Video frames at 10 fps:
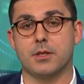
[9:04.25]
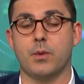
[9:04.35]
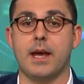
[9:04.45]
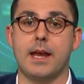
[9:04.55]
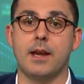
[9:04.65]

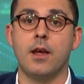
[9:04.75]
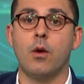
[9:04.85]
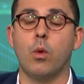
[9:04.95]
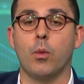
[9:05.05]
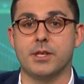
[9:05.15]
between
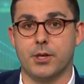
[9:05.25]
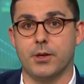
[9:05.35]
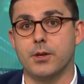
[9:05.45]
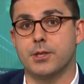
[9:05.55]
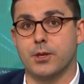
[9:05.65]
what we're so
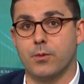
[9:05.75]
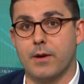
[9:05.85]
used to